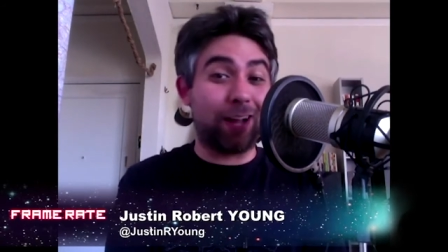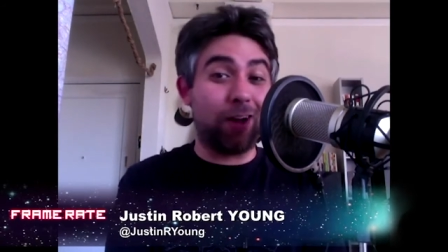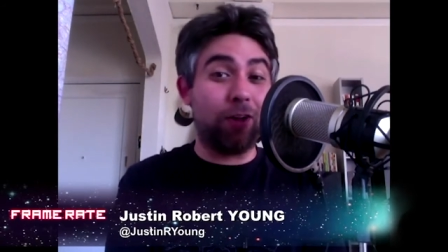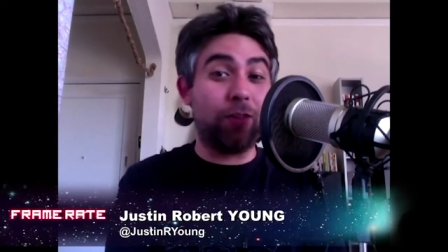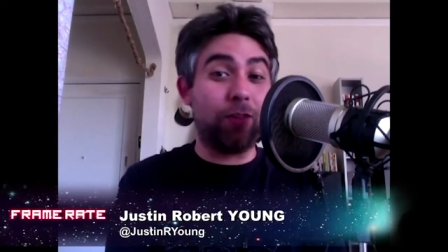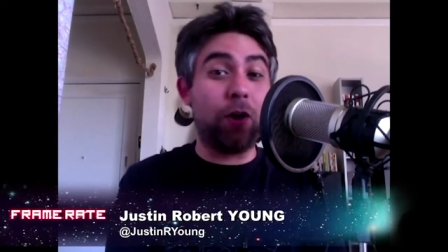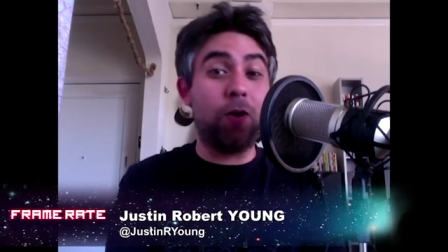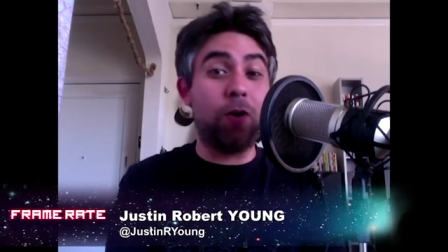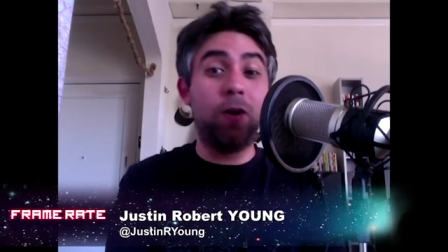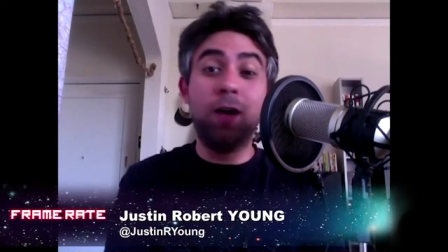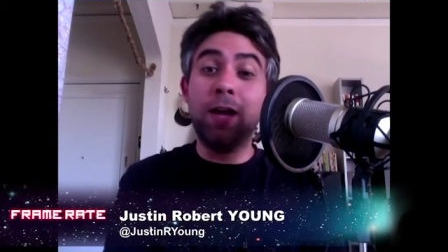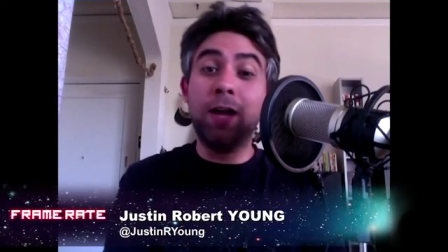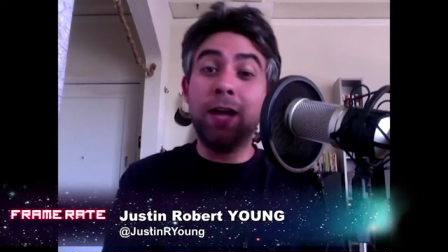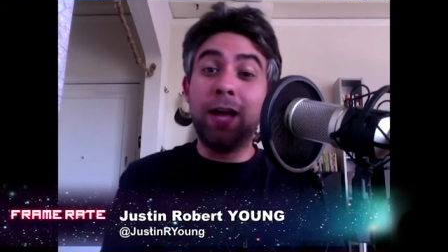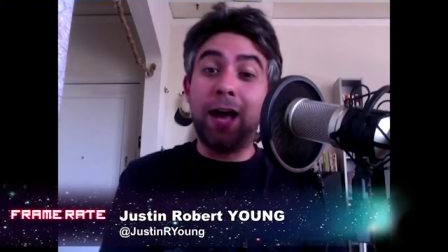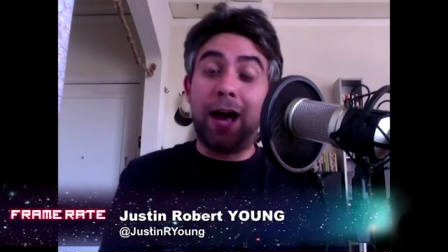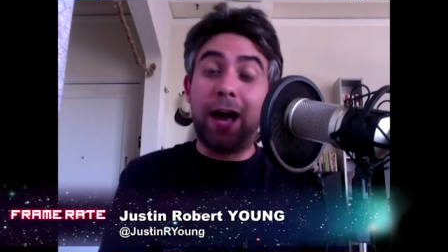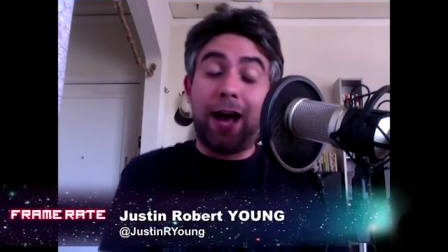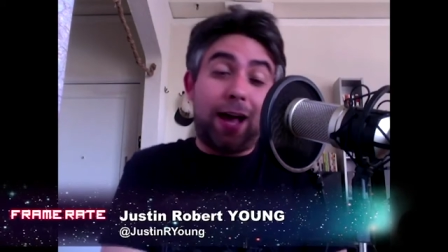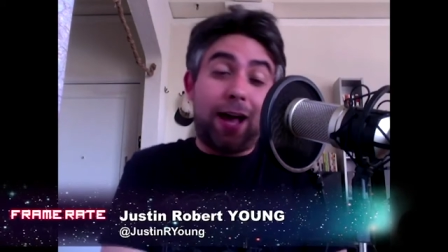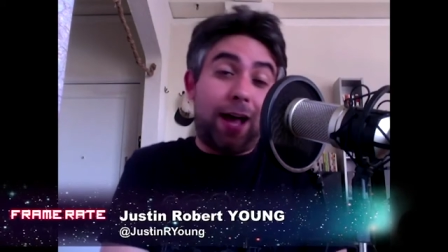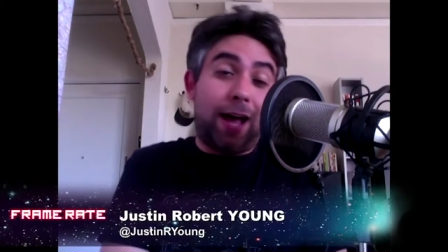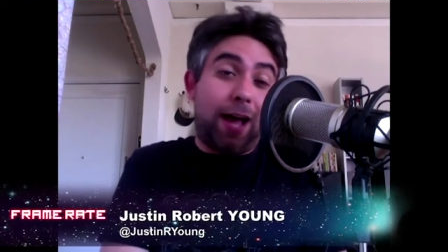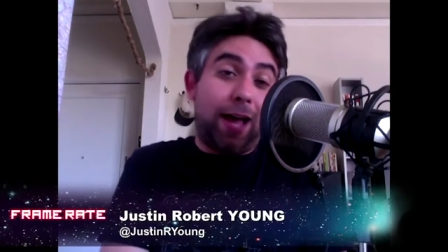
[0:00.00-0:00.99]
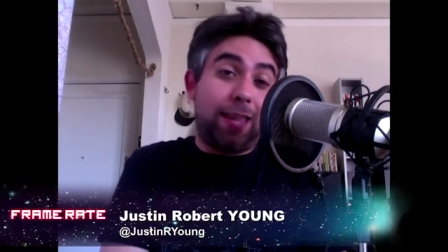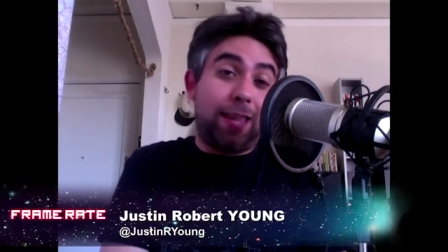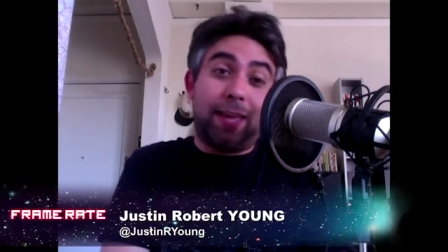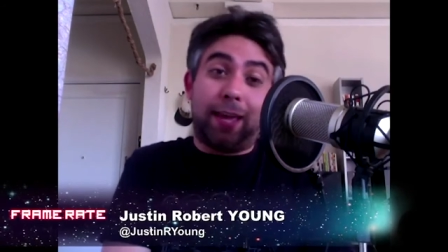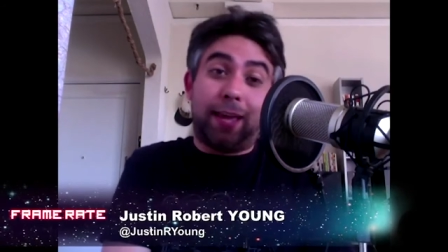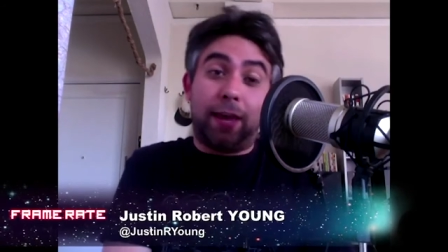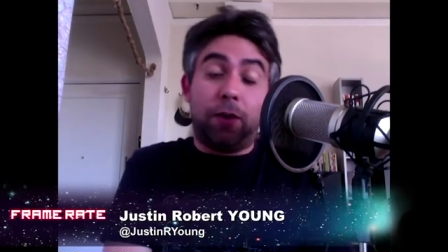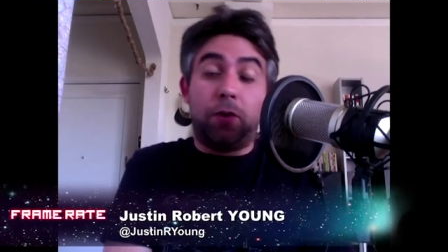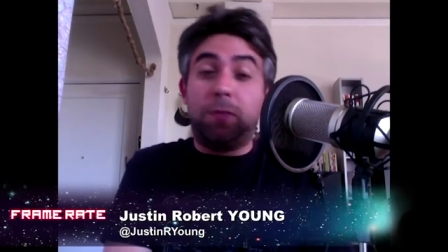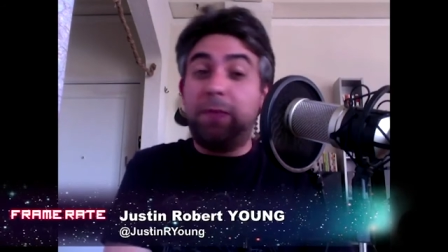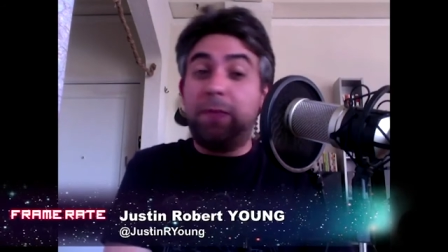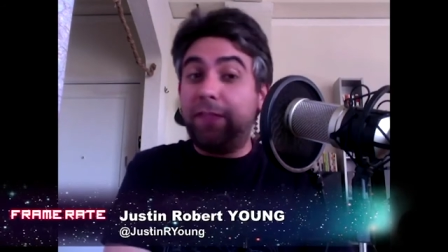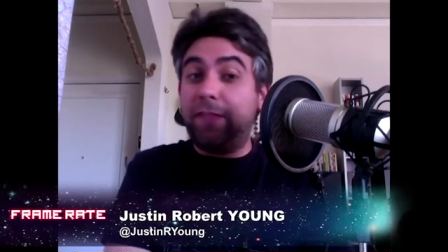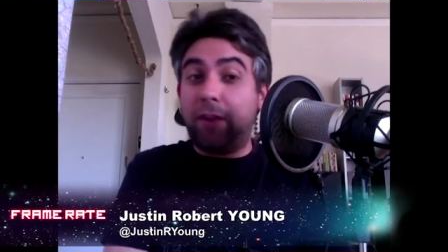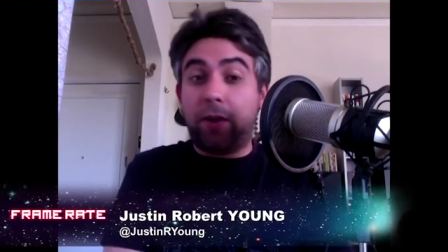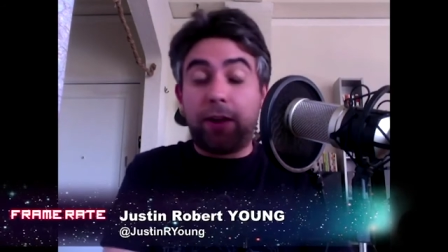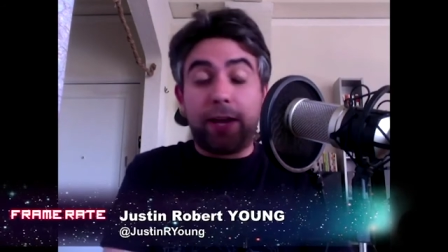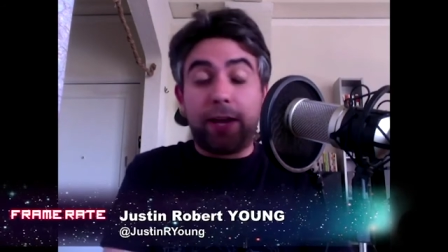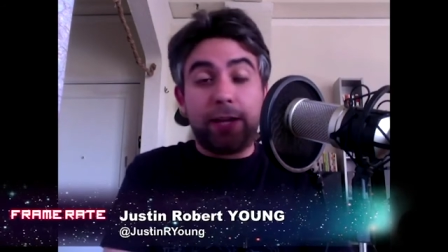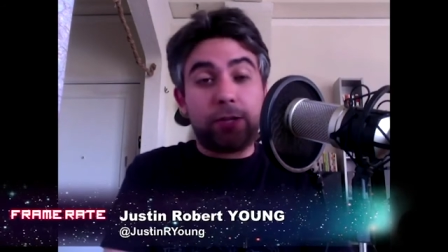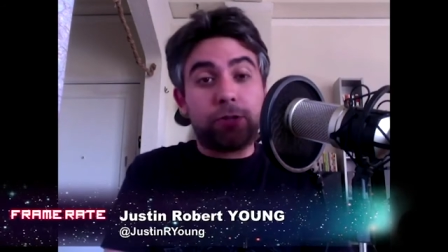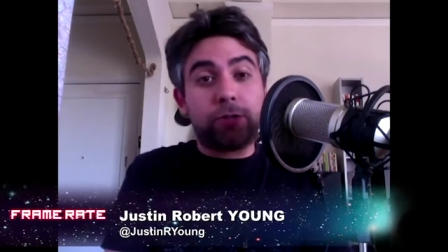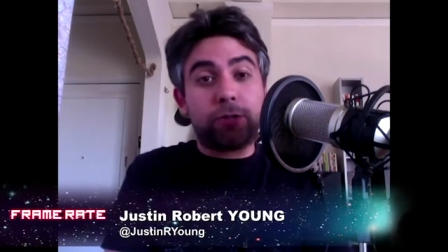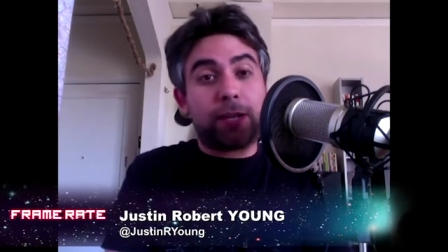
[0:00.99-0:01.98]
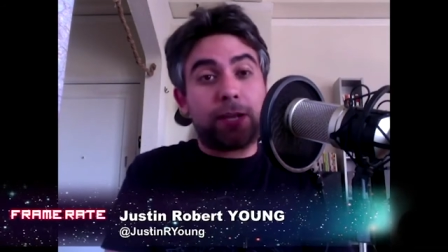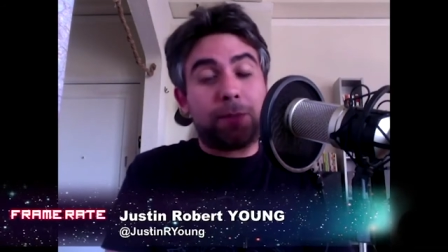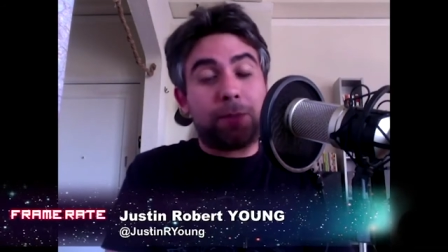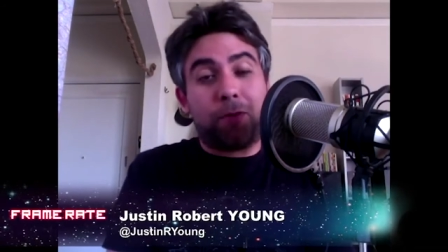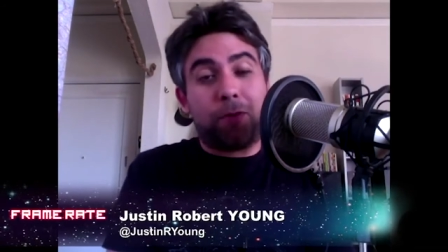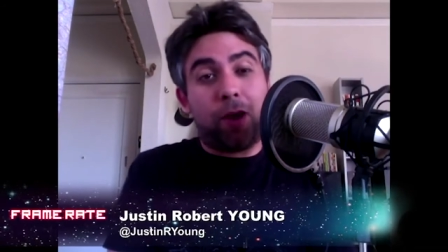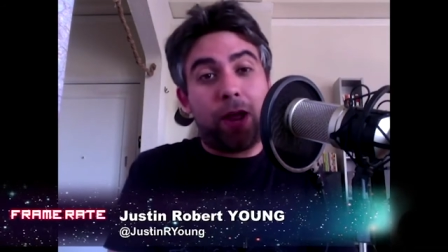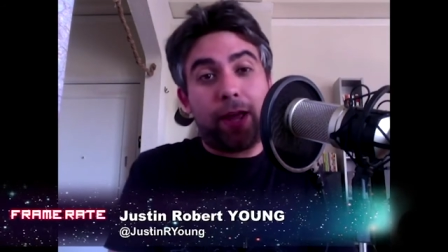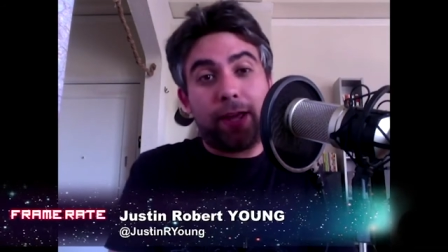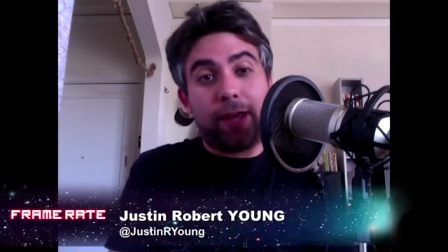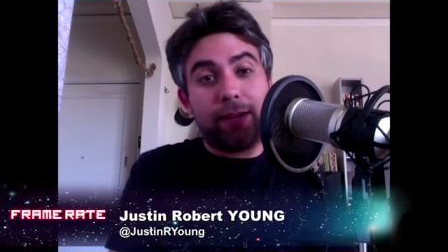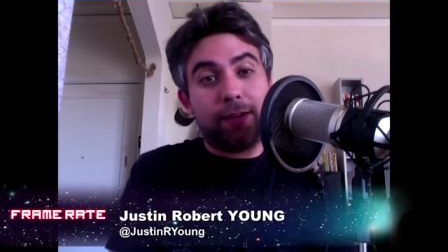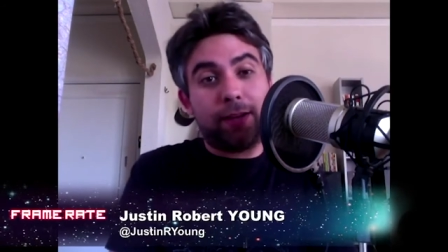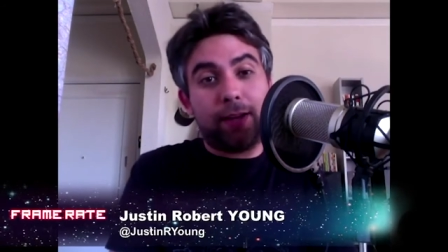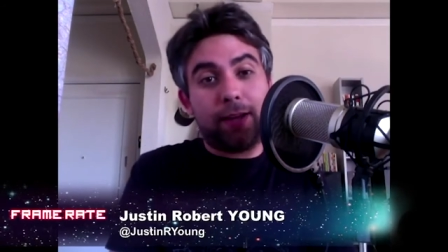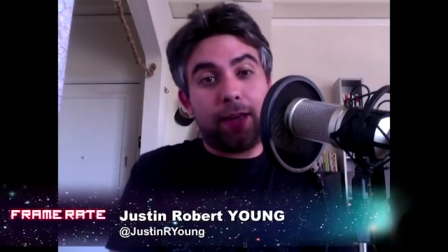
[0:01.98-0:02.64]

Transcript: Although I think it would be very interesting, Brian,